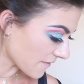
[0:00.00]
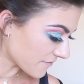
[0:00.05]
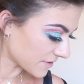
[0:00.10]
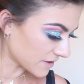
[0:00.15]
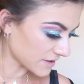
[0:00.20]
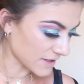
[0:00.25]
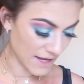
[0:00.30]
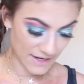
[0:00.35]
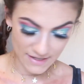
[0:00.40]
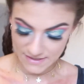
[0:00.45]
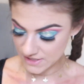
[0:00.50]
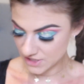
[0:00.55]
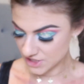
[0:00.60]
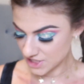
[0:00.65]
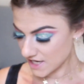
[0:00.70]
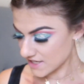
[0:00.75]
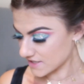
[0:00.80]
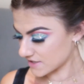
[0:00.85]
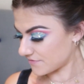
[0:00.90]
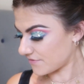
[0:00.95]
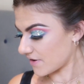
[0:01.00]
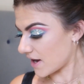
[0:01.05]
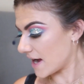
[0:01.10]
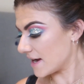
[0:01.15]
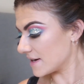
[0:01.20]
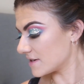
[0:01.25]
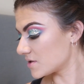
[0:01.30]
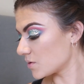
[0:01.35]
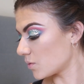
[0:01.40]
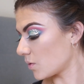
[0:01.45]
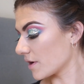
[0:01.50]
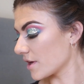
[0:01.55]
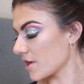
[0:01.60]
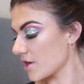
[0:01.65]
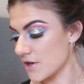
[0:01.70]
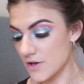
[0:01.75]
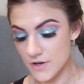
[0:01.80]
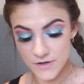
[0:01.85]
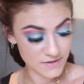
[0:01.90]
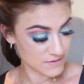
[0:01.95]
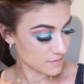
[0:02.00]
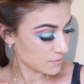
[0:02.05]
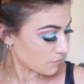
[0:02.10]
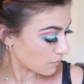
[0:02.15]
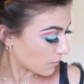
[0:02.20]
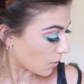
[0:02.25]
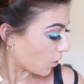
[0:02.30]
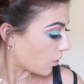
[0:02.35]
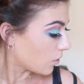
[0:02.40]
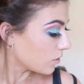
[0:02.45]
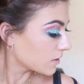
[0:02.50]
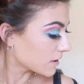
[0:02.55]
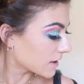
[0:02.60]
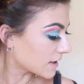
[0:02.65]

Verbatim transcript: I feel like it's justified to want to use more